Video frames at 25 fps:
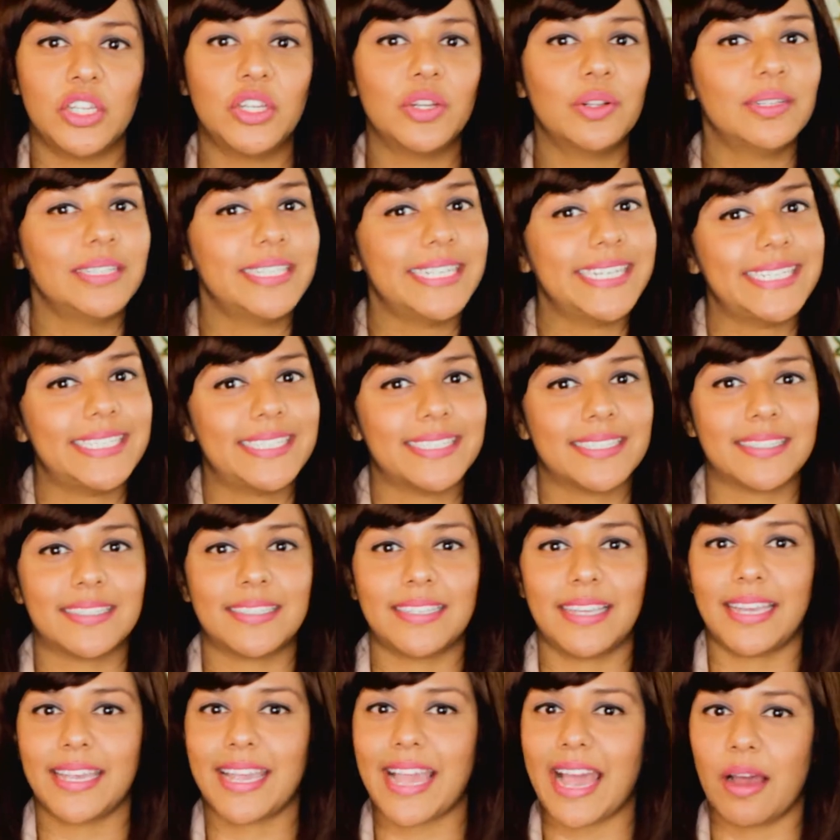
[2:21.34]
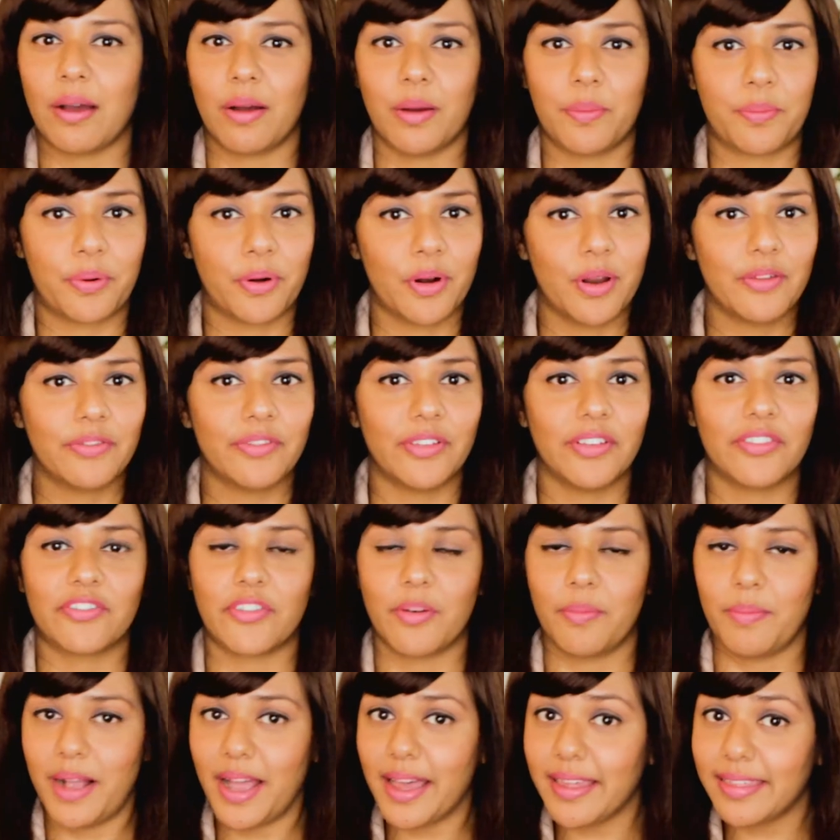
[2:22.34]
You'll need to seek out approval
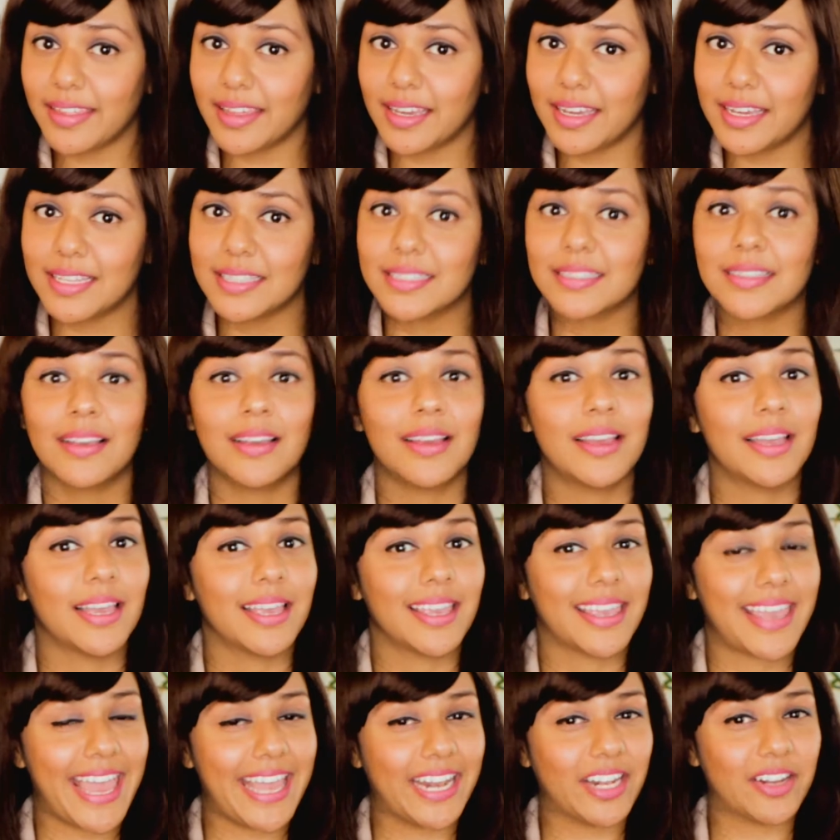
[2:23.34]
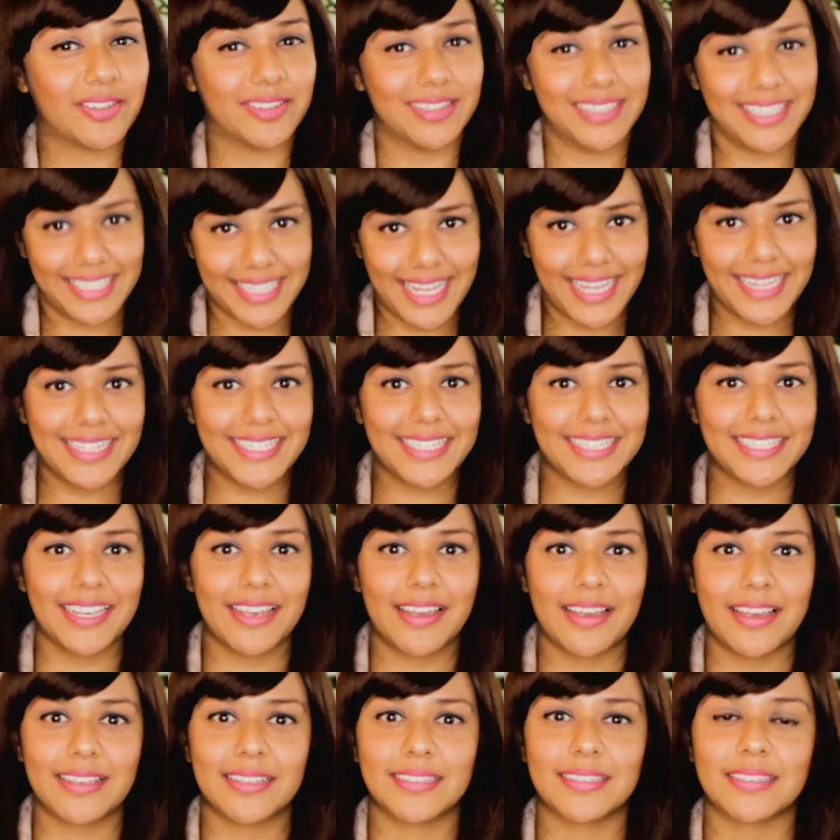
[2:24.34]
from others, gain
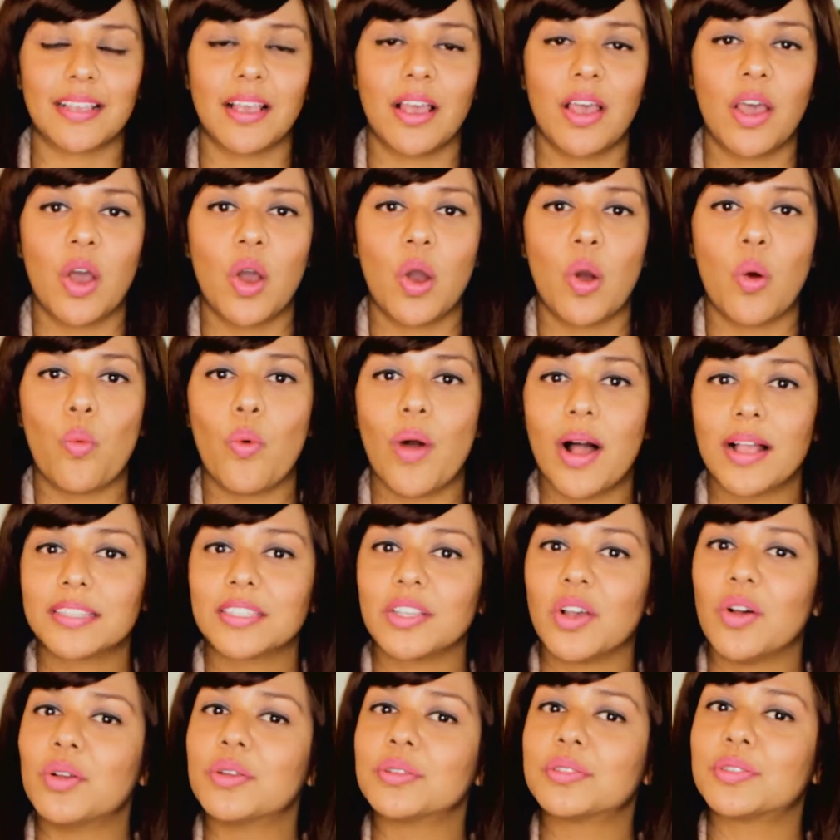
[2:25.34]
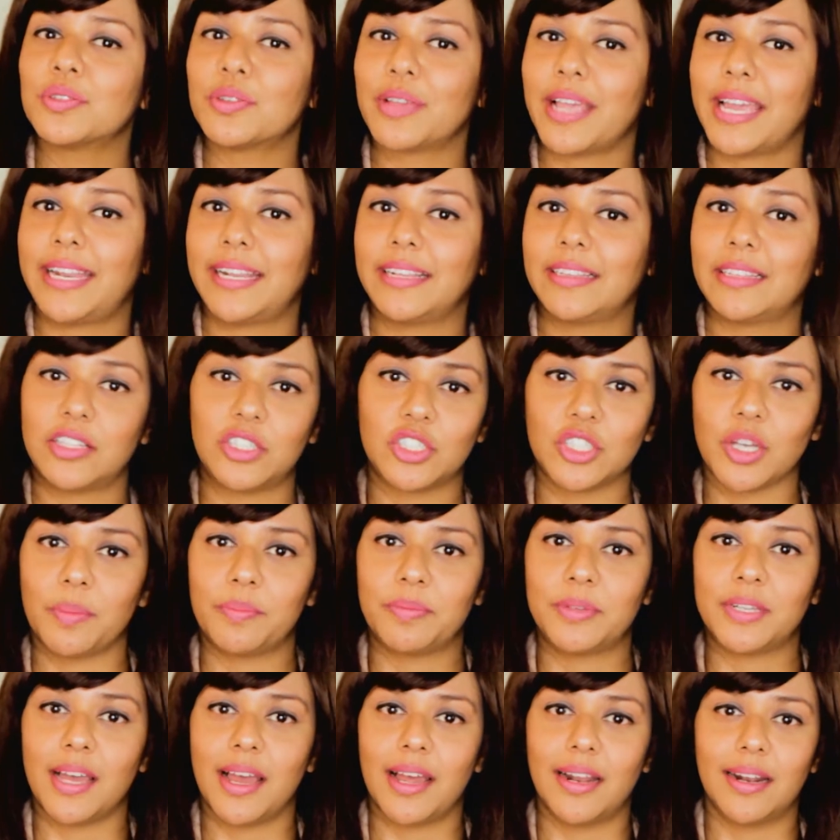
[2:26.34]
consensus, whilst also getting the
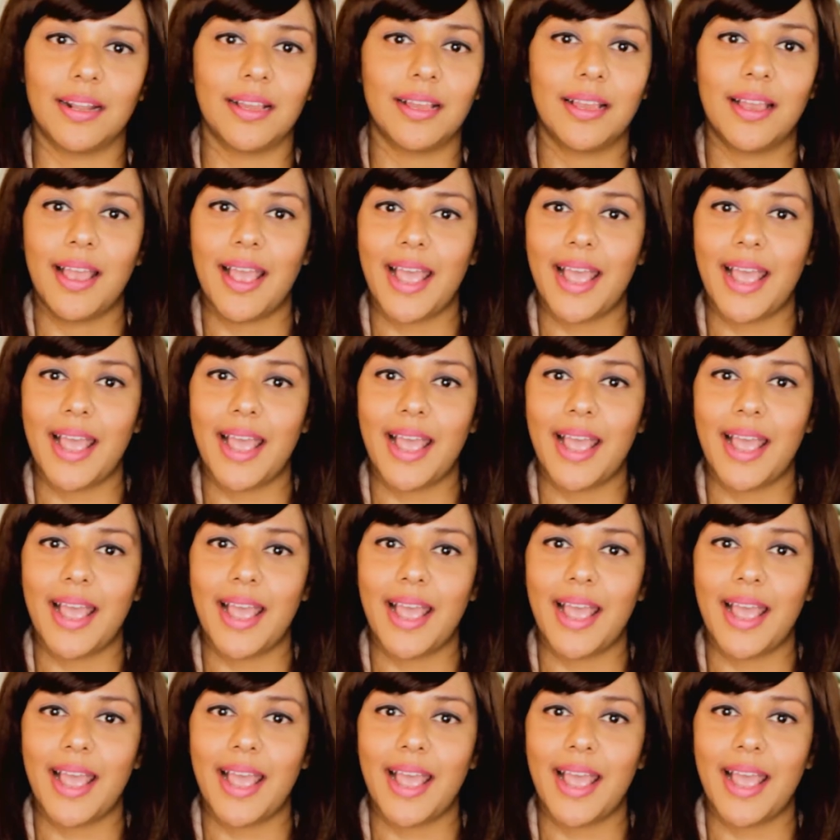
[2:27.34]
job done.